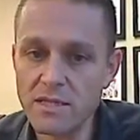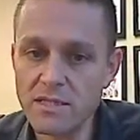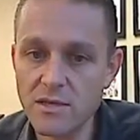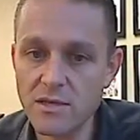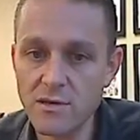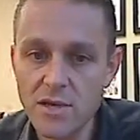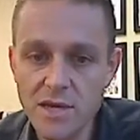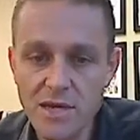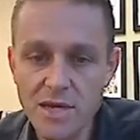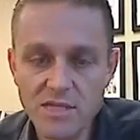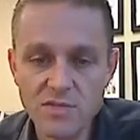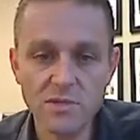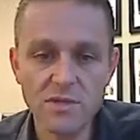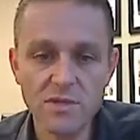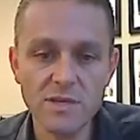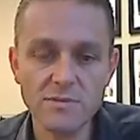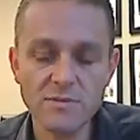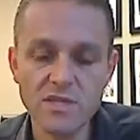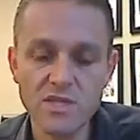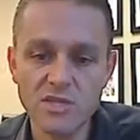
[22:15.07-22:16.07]
So it's
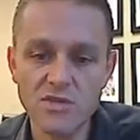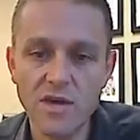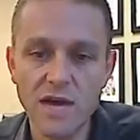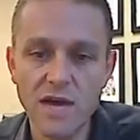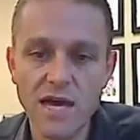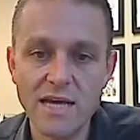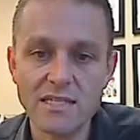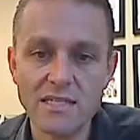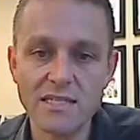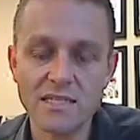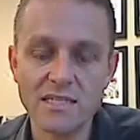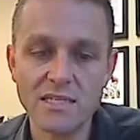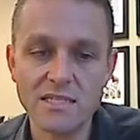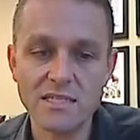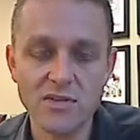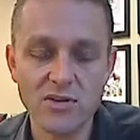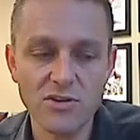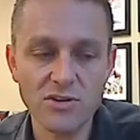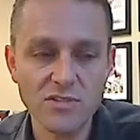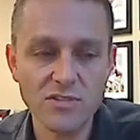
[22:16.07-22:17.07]
really up to you guys. It
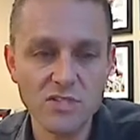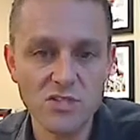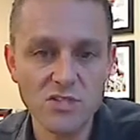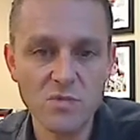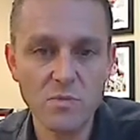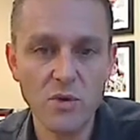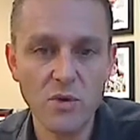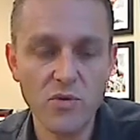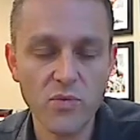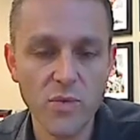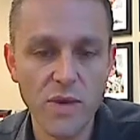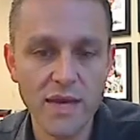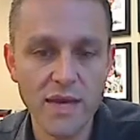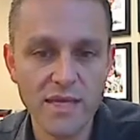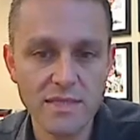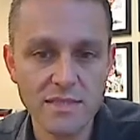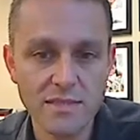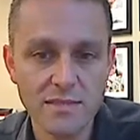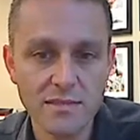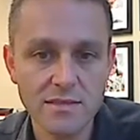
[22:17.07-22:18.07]
doesn't hurt to do both
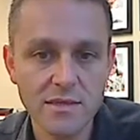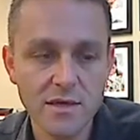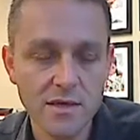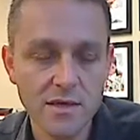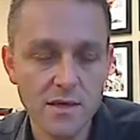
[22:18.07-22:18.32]
ways.